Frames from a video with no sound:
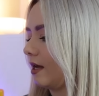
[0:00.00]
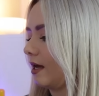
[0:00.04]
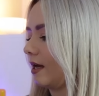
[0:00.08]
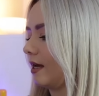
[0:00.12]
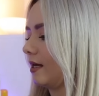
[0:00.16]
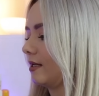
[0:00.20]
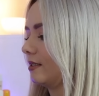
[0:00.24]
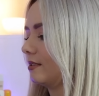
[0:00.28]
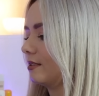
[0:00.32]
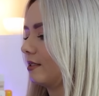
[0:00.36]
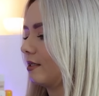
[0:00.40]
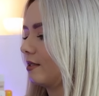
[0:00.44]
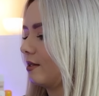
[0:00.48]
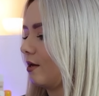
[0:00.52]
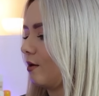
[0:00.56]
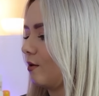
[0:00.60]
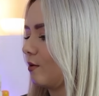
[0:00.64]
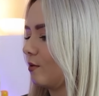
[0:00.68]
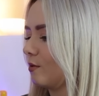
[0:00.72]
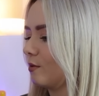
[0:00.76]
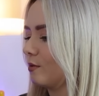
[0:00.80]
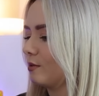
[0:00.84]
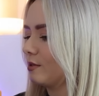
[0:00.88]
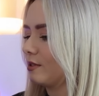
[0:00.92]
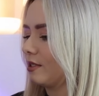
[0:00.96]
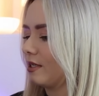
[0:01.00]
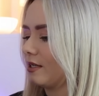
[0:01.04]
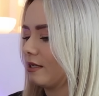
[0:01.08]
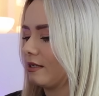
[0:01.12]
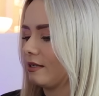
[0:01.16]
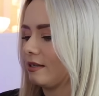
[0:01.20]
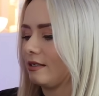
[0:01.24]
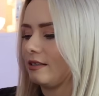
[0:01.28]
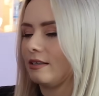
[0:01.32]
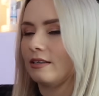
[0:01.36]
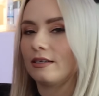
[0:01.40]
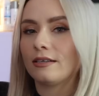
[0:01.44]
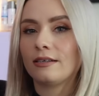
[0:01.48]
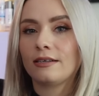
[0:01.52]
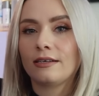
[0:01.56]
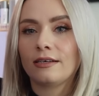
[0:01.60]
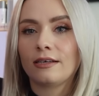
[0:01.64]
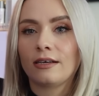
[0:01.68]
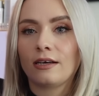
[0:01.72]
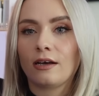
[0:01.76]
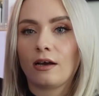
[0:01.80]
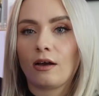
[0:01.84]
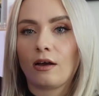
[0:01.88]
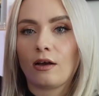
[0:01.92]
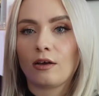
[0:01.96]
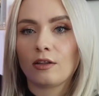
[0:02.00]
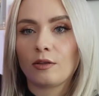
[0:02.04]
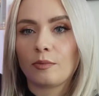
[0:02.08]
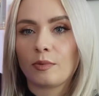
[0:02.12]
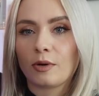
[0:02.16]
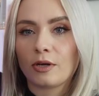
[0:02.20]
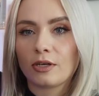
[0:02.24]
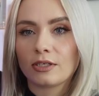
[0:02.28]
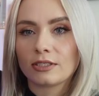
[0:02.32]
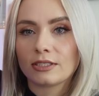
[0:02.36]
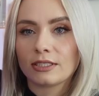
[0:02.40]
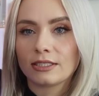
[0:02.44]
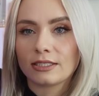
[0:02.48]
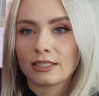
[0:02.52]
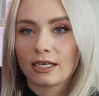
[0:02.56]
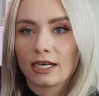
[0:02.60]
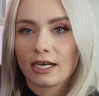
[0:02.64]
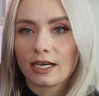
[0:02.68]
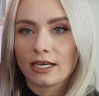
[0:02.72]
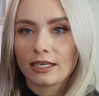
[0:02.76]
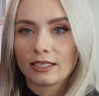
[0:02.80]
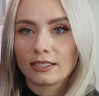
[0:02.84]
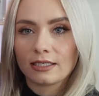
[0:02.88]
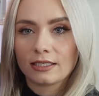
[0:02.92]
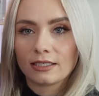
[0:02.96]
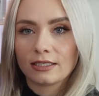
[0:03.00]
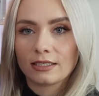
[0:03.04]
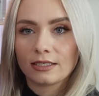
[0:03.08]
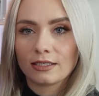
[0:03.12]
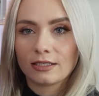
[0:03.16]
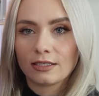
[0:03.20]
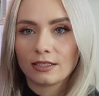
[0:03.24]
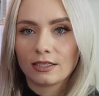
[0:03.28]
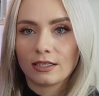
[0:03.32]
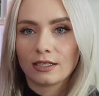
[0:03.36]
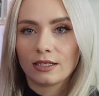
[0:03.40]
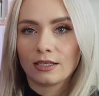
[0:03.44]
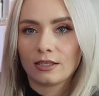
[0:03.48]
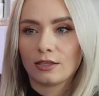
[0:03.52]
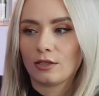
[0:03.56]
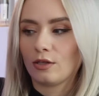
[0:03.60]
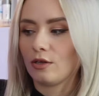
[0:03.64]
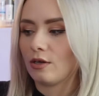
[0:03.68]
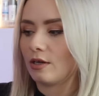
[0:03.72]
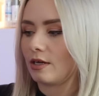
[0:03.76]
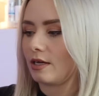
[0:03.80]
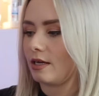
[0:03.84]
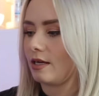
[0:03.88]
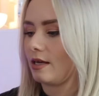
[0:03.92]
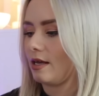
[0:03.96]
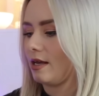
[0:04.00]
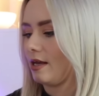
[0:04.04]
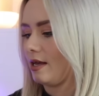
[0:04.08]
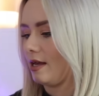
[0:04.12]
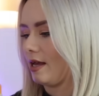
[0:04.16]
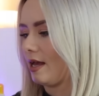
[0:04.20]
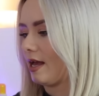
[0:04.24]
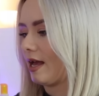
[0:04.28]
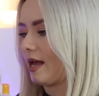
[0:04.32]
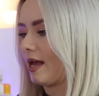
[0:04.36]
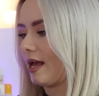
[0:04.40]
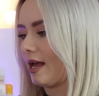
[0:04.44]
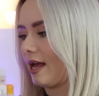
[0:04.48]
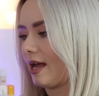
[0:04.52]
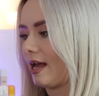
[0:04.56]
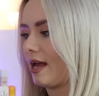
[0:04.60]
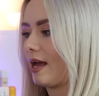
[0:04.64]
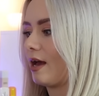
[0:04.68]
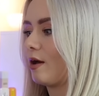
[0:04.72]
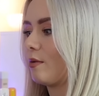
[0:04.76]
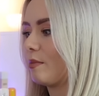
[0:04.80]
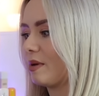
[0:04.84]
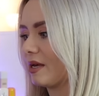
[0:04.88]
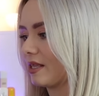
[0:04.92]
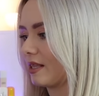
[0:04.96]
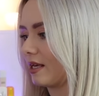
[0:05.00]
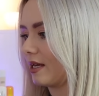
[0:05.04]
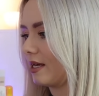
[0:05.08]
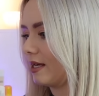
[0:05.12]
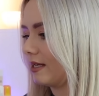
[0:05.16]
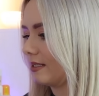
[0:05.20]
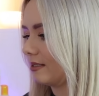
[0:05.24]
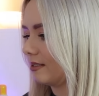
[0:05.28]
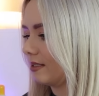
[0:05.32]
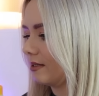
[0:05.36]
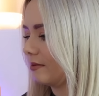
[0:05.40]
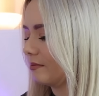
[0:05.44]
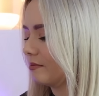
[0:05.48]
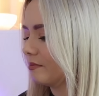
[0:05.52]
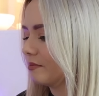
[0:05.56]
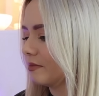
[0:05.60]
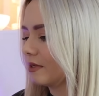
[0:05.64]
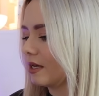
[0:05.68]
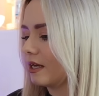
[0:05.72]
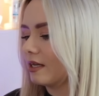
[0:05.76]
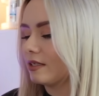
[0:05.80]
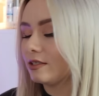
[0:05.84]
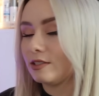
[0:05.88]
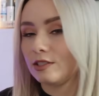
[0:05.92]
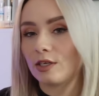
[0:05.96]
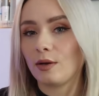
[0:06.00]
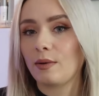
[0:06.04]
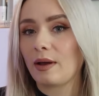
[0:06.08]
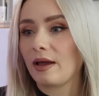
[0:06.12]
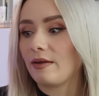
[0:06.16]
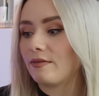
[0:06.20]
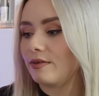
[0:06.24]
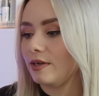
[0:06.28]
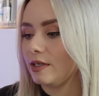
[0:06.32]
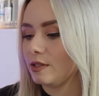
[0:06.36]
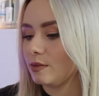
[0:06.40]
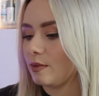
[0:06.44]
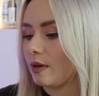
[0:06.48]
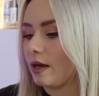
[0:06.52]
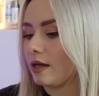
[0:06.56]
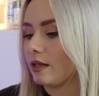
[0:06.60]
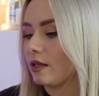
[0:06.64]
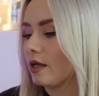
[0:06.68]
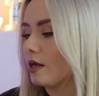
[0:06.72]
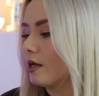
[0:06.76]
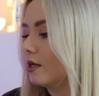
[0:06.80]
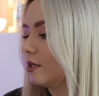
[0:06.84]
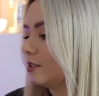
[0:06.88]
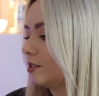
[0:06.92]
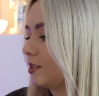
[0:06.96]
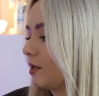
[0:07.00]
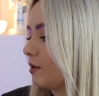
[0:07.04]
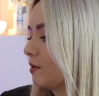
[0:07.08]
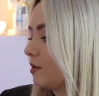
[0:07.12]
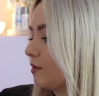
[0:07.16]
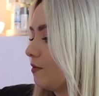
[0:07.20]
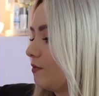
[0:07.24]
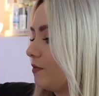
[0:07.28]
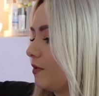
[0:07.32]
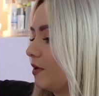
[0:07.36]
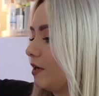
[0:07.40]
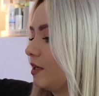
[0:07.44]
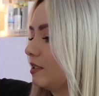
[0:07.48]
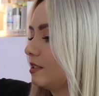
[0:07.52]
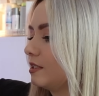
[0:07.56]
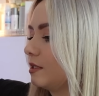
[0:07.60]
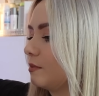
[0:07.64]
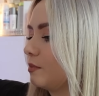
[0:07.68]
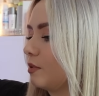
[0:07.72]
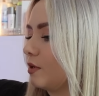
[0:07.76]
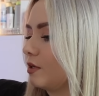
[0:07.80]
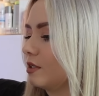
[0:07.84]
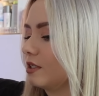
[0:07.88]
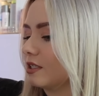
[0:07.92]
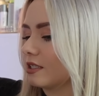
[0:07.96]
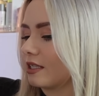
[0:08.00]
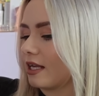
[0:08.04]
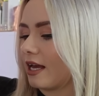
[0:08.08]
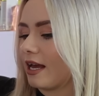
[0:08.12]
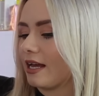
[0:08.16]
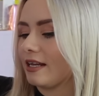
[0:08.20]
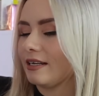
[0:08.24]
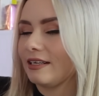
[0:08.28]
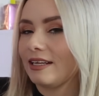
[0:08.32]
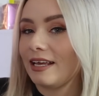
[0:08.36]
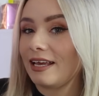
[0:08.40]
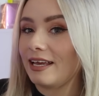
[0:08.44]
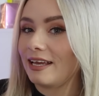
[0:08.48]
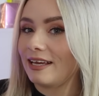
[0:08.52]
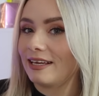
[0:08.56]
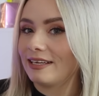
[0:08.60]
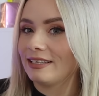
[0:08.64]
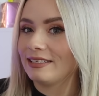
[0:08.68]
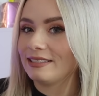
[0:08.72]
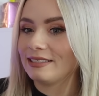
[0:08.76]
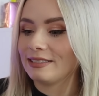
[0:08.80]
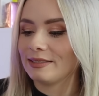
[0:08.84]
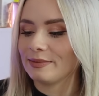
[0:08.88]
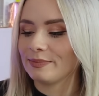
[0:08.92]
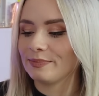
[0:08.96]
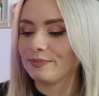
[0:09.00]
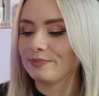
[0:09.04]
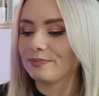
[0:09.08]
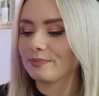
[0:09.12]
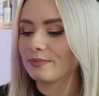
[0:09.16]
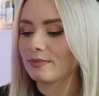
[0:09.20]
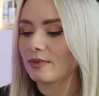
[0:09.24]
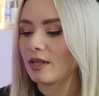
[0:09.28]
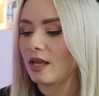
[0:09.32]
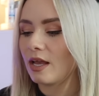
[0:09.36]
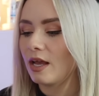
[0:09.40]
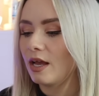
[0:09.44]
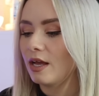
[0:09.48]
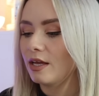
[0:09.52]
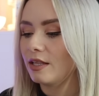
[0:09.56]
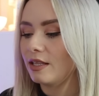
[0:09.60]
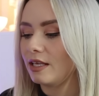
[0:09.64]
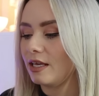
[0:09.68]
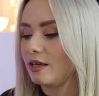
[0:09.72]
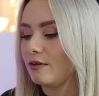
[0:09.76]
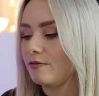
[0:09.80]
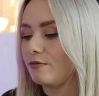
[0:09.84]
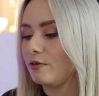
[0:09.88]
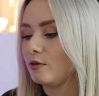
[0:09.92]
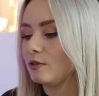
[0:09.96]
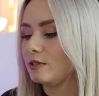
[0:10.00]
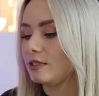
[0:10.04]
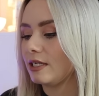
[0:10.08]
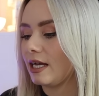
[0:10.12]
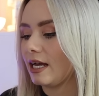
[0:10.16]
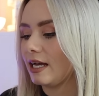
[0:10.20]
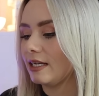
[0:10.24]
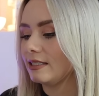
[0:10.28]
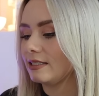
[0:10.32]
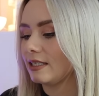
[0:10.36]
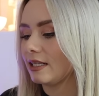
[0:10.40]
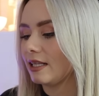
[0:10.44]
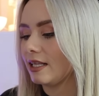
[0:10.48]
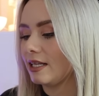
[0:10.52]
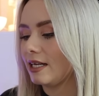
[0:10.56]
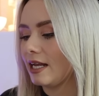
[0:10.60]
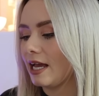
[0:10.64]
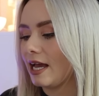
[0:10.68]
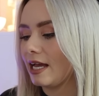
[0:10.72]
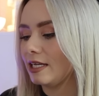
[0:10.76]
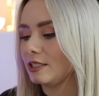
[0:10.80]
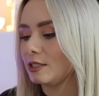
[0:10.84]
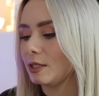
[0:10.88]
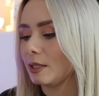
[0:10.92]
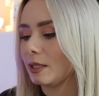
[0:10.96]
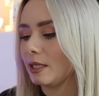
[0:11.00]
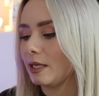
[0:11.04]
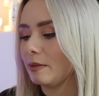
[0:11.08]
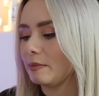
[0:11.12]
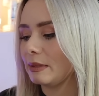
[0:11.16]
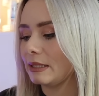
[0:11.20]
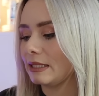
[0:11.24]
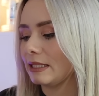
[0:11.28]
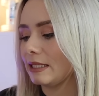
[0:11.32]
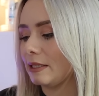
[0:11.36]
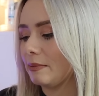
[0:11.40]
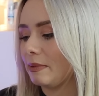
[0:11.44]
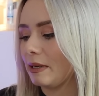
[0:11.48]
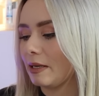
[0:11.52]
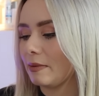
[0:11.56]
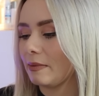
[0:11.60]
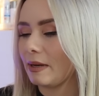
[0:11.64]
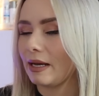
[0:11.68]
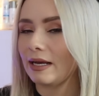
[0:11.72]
and those are all the products inside. Look how big that is. So heavy as well. So the first product then is the full size Laneige lip sleeping